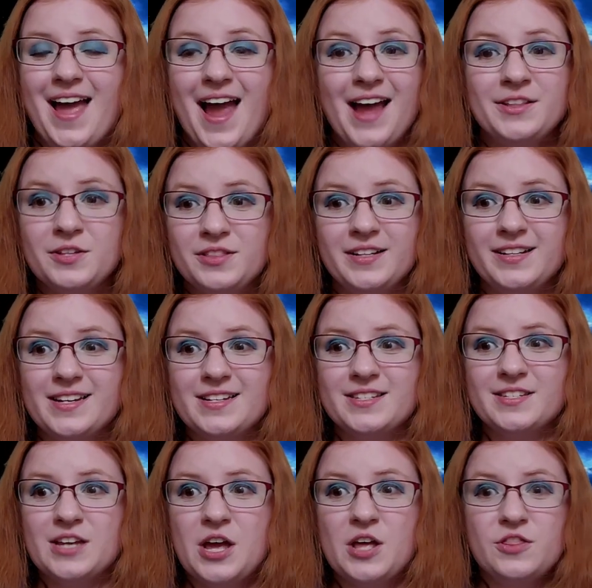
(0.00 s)
And the thing
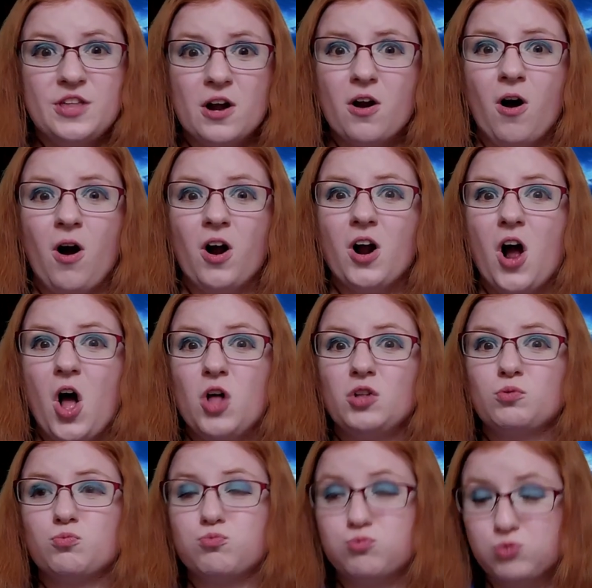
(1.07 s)
is, there are a
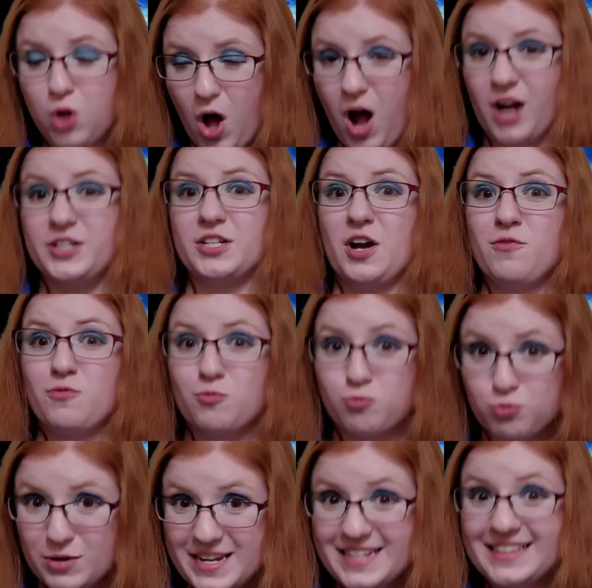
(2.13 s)
lot
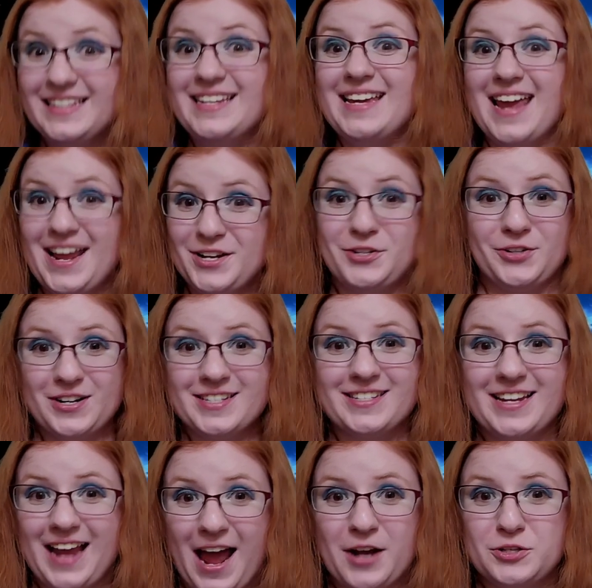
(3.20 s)
of really
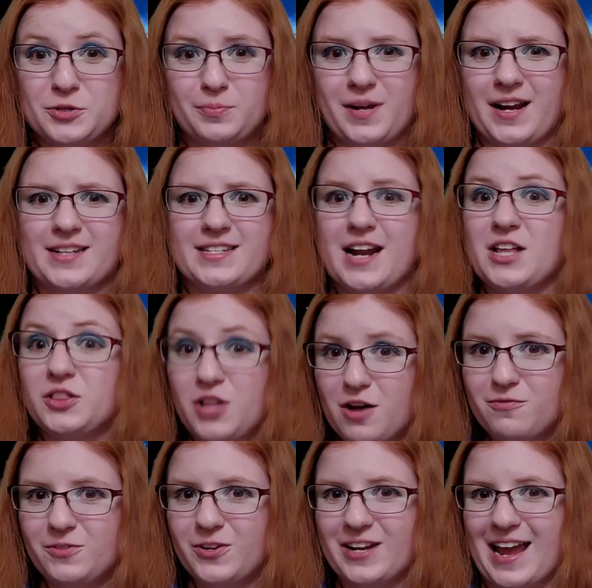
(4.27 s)
interesting exoplanets, and I
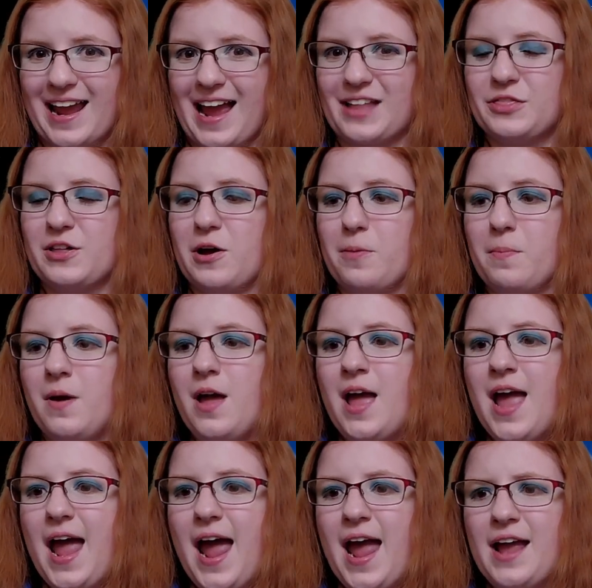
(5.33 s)
love looking at them.
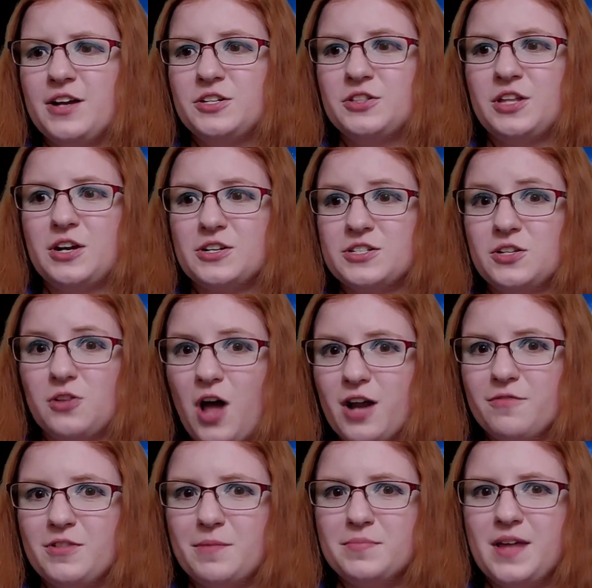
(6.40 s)
And there's a lot
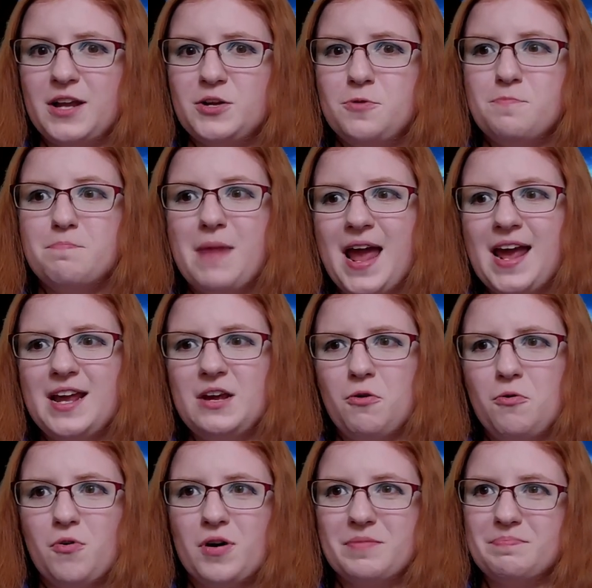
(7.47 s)
of them that you may
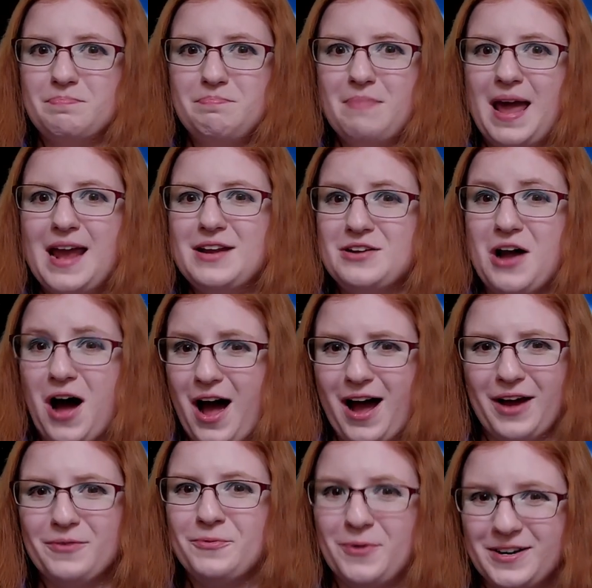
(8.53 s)
or may not